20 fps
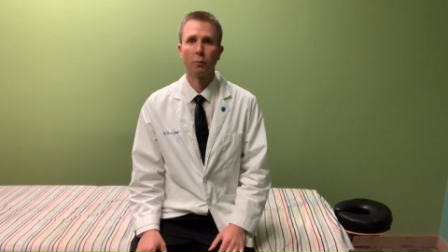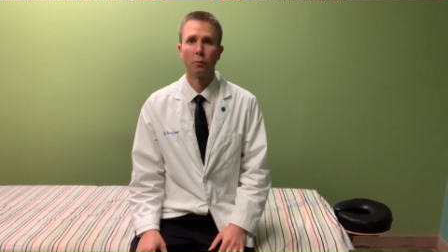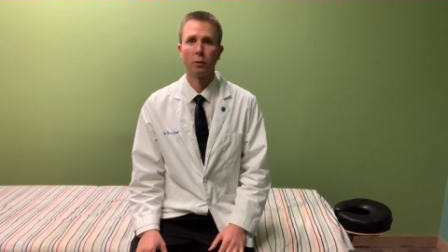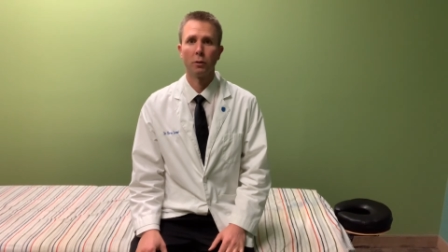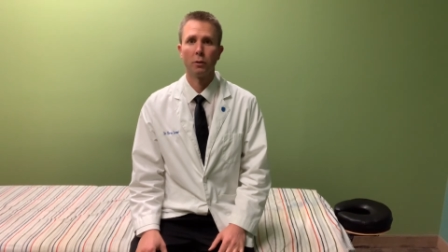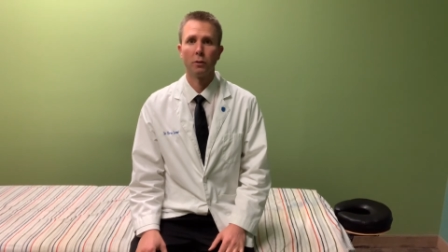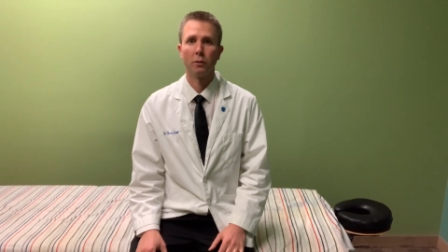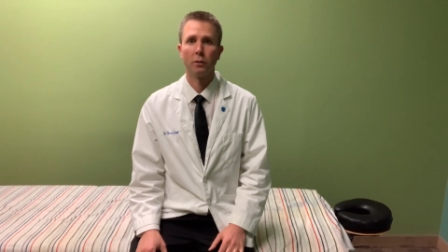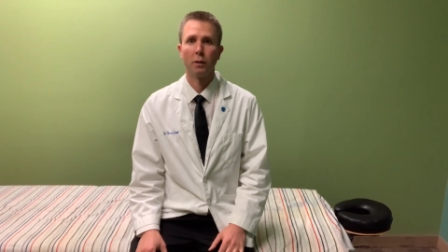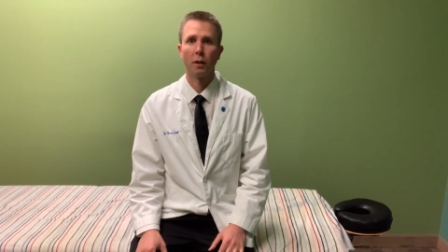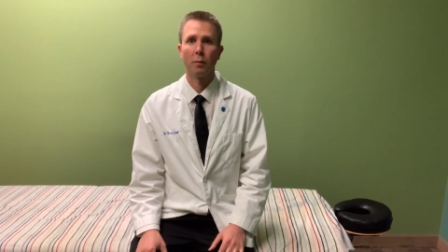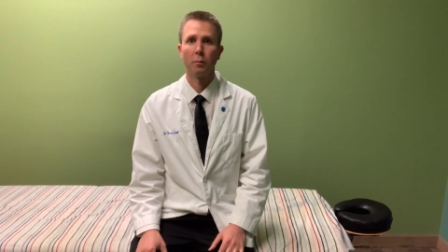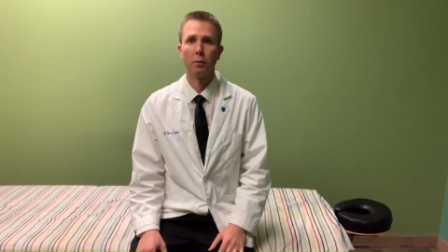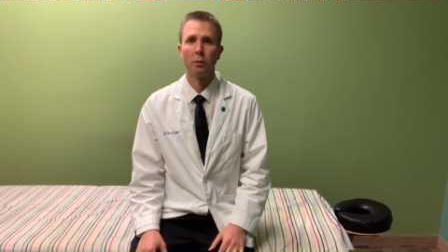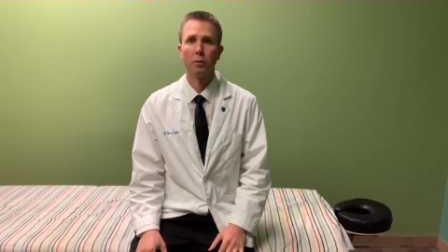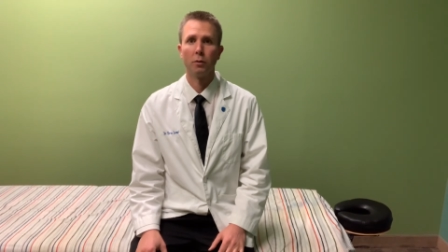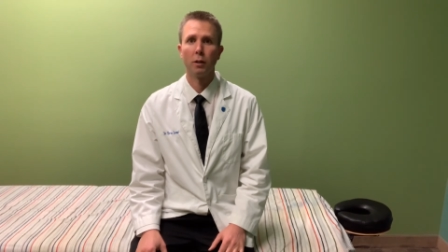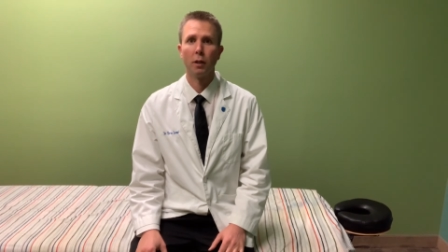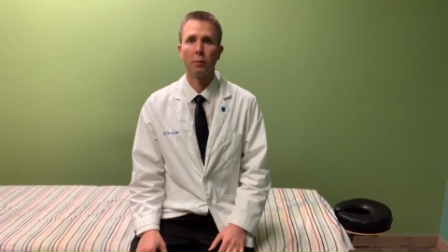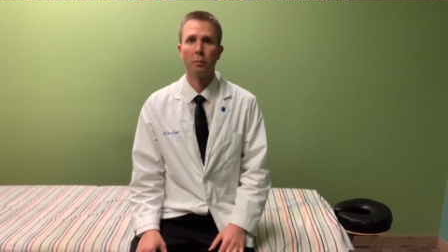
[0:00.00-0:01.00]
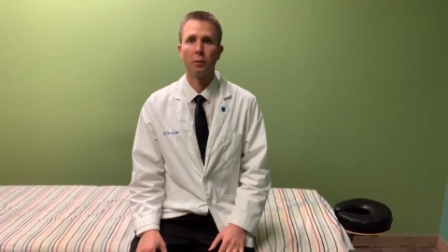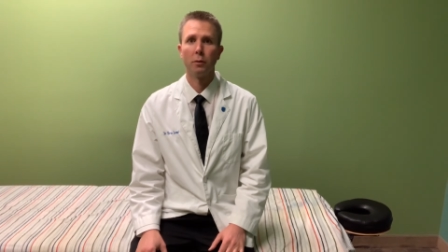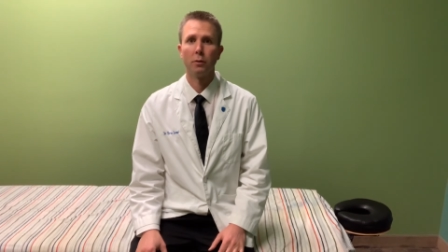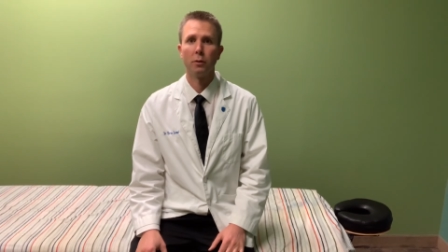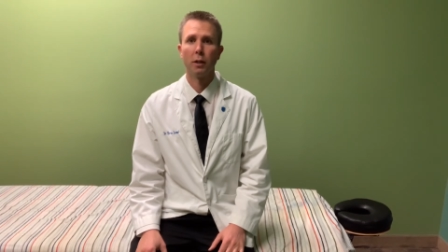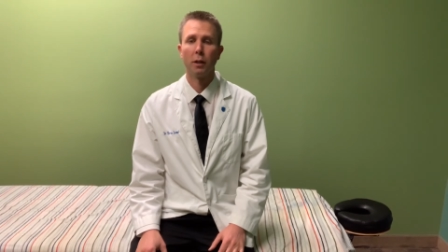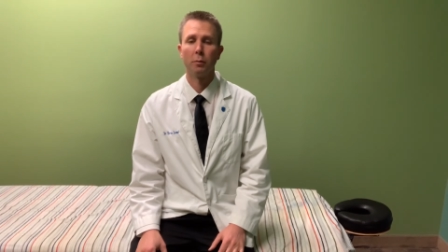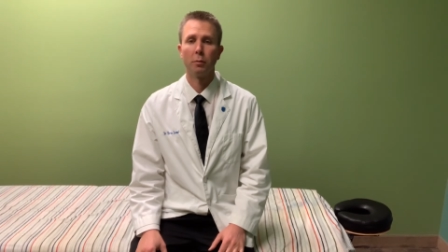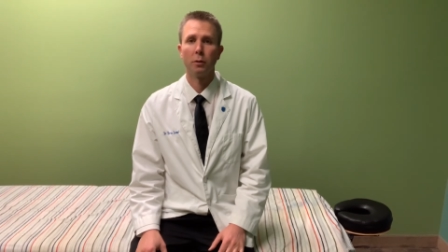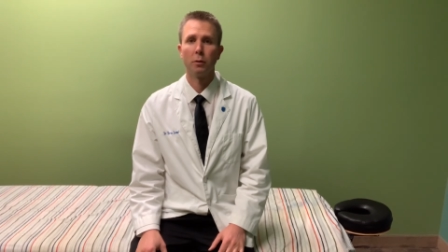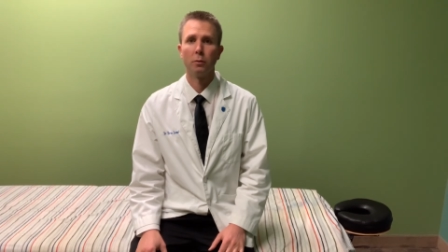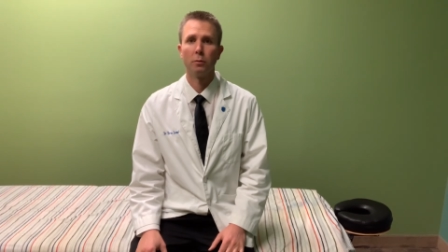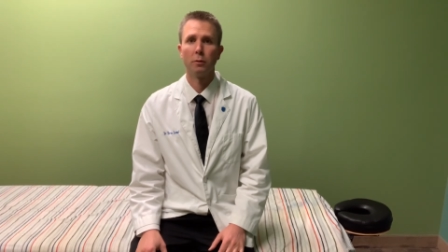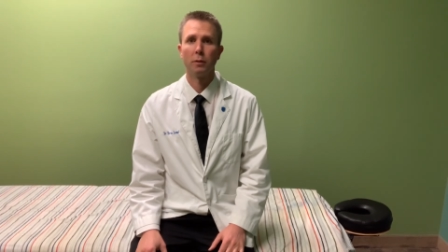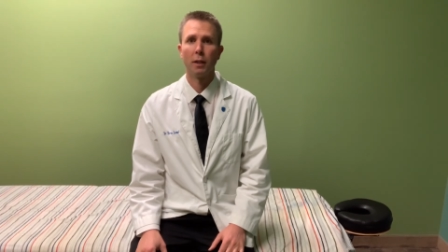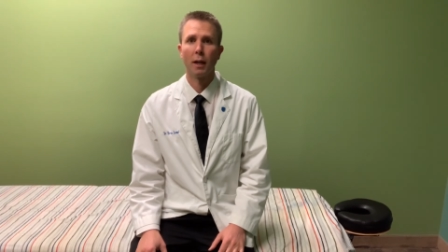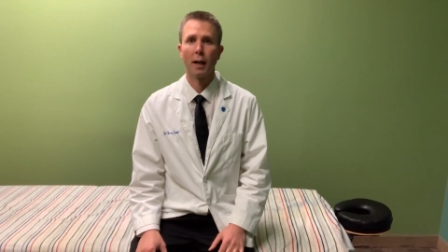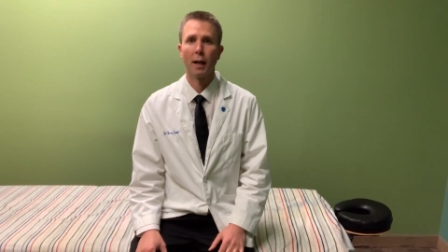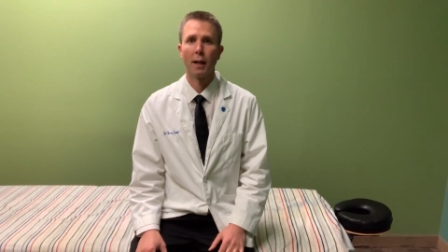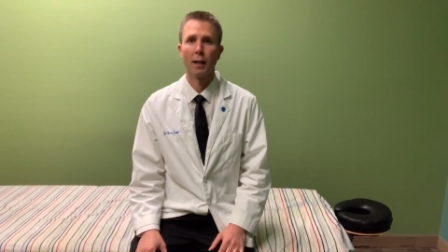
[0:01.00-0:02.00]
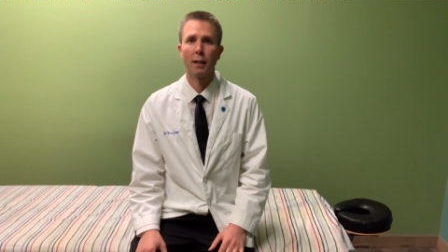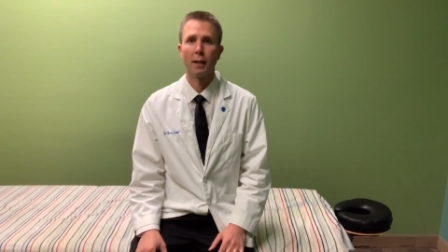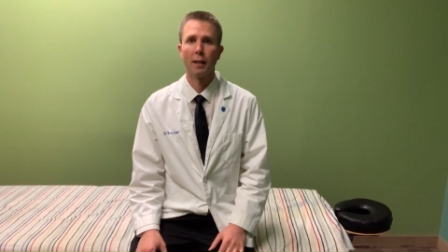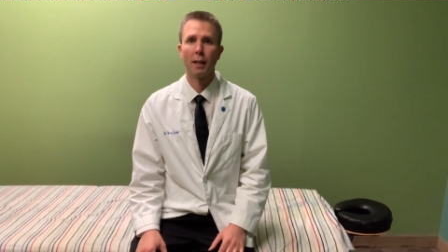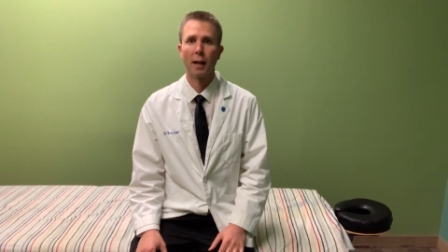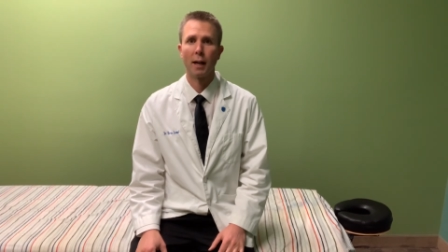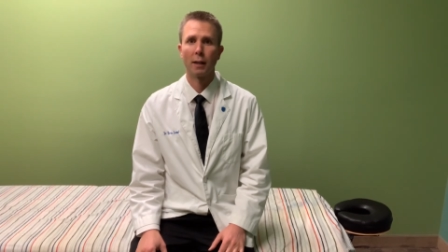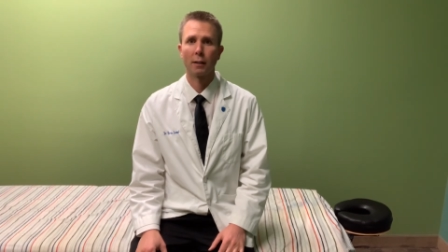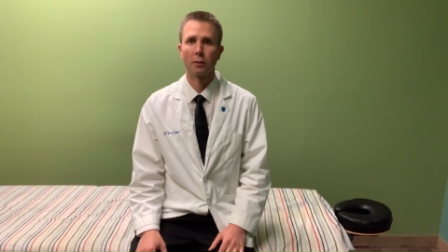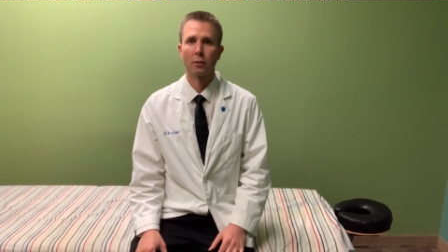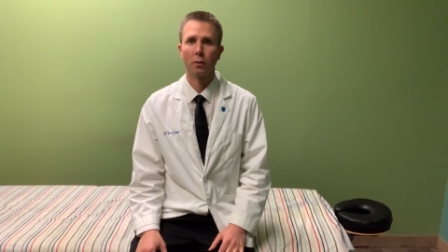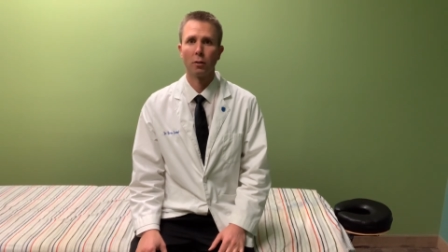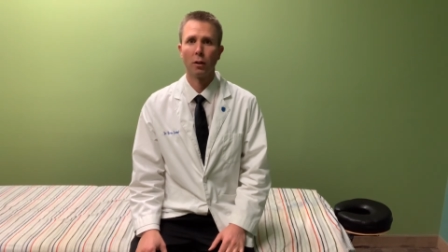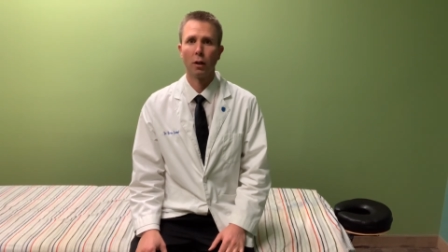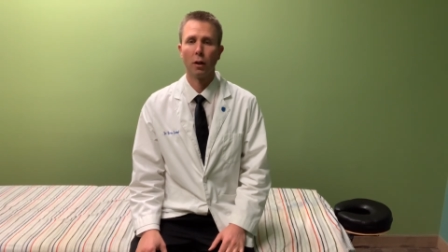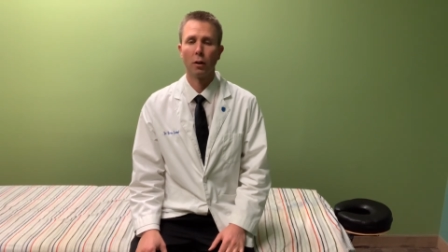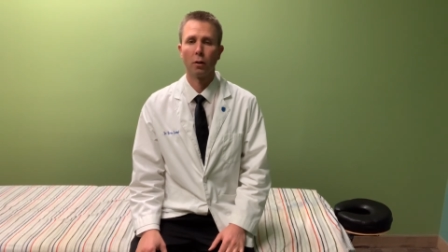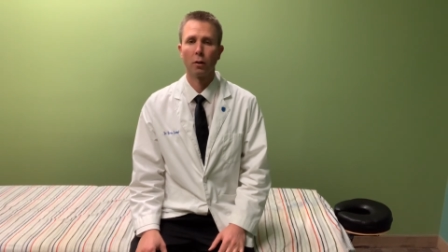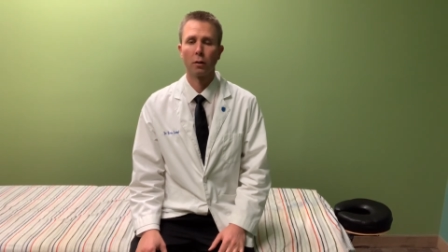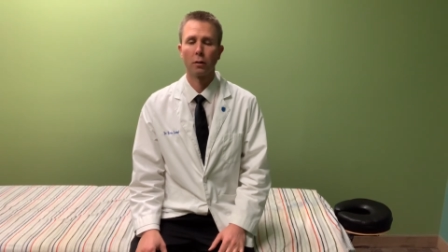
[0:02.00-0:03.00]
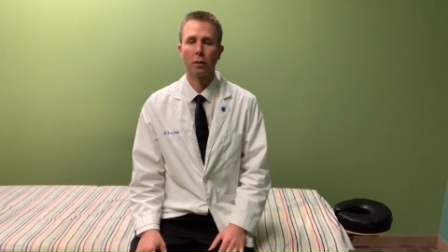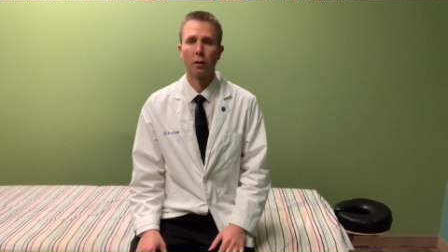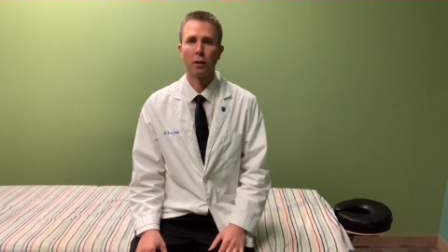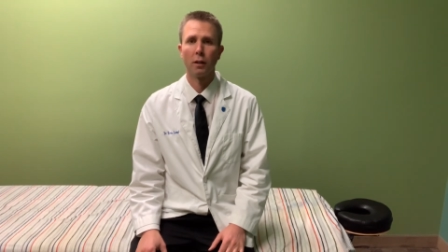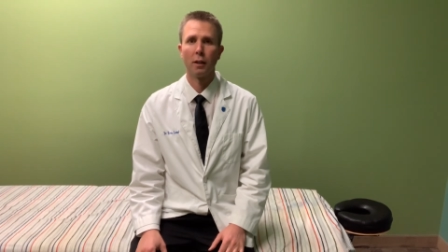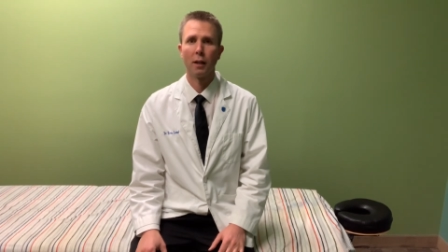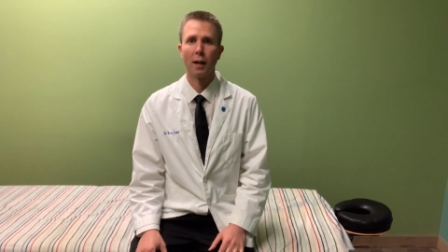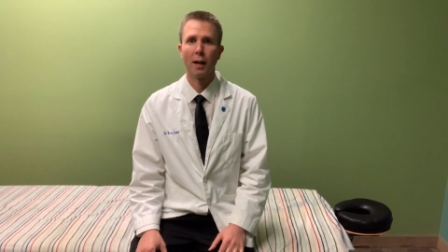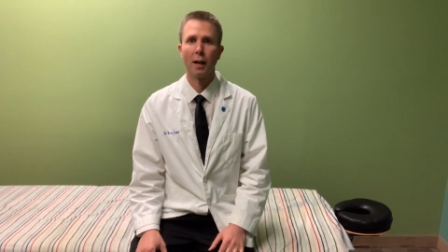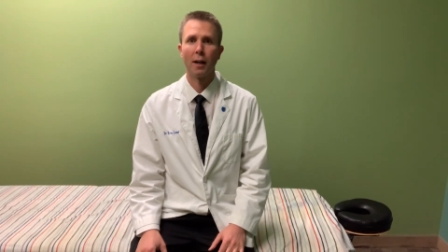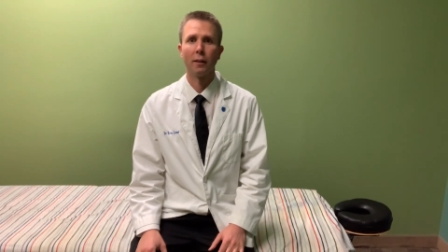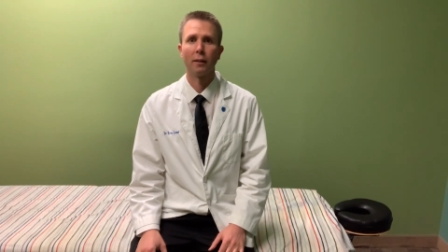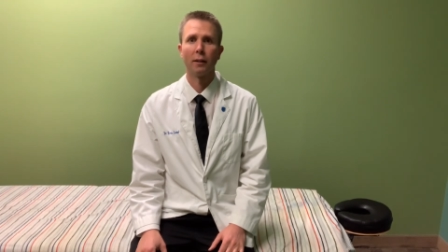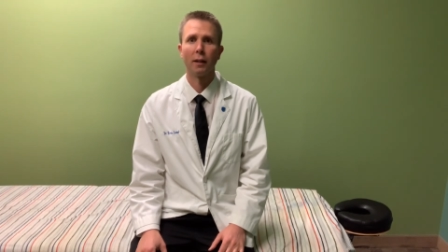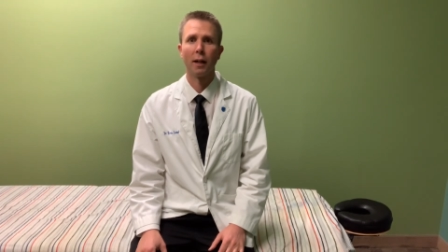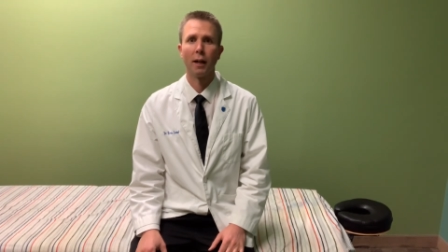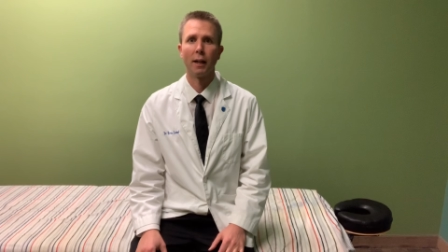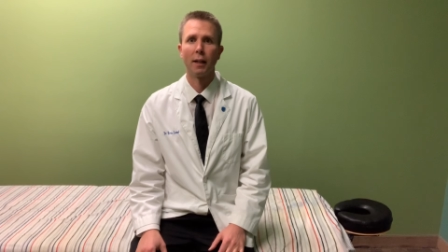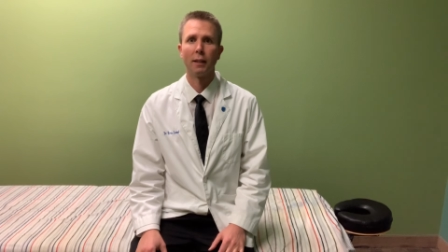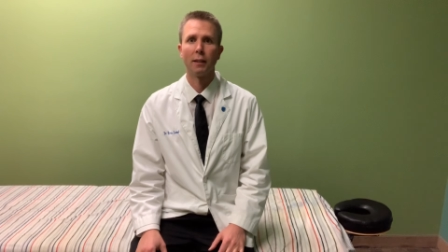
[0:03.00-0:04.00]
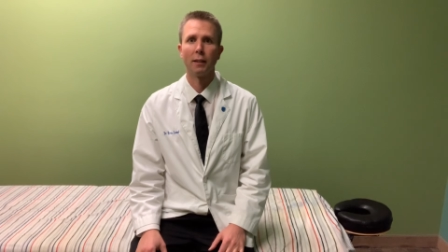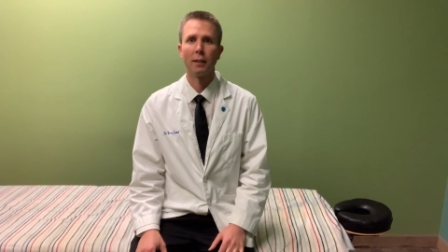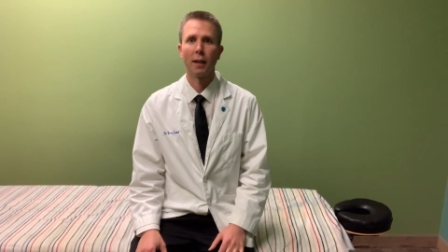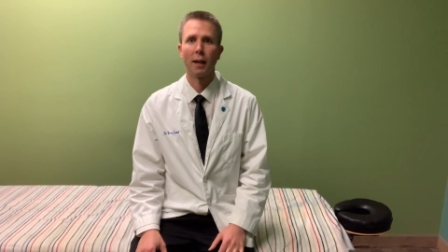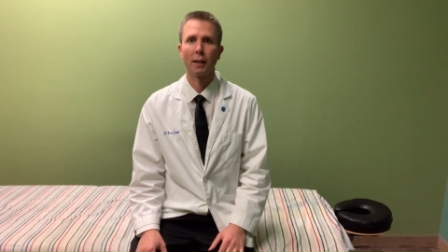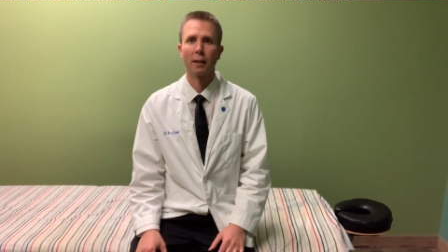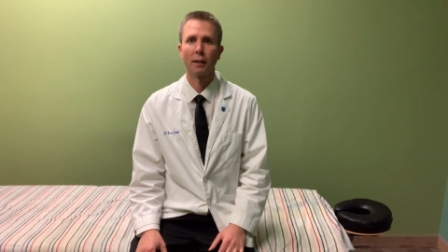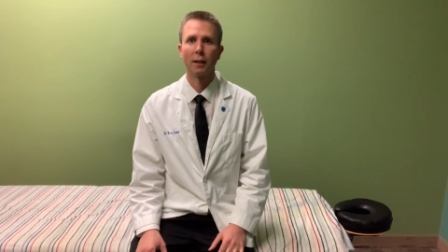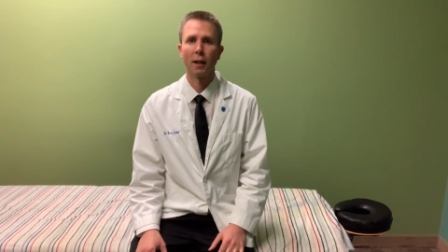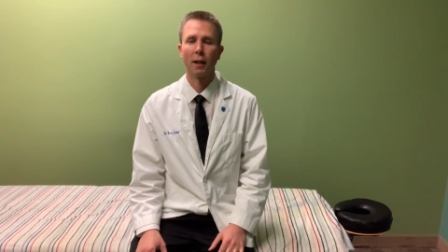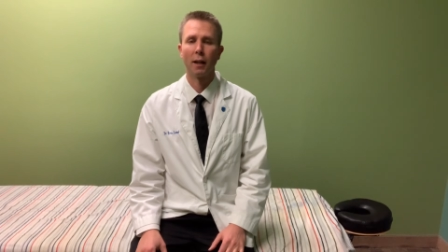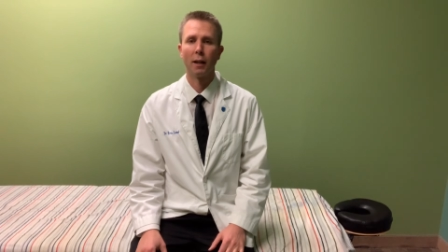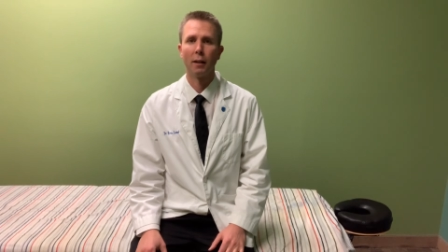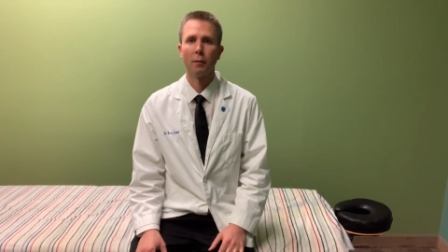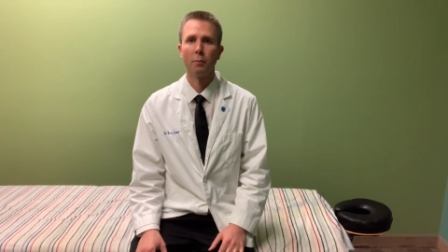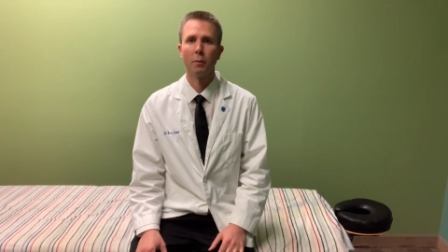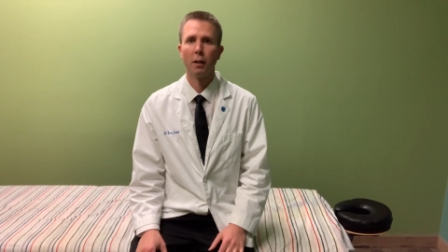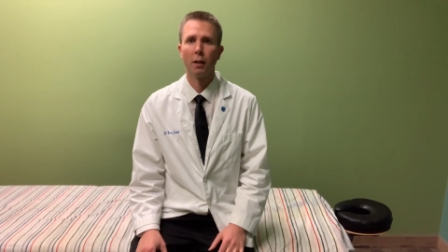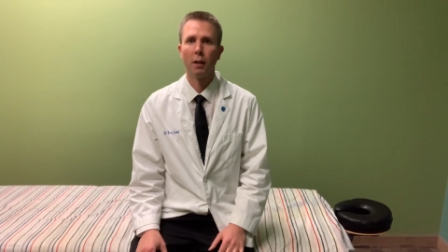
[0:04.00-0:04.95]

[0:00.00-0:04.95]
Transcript: which is www.drericlundonline.com.